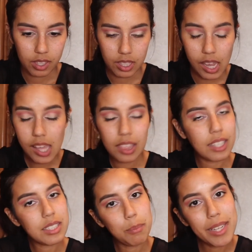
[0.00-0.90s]
yeah,
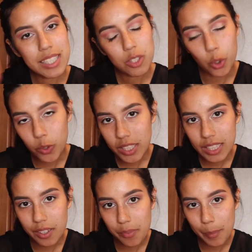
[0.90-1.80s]
that's my
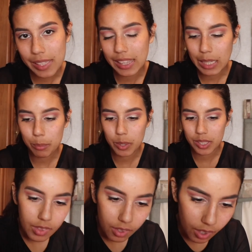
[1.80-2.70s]
story of my labor.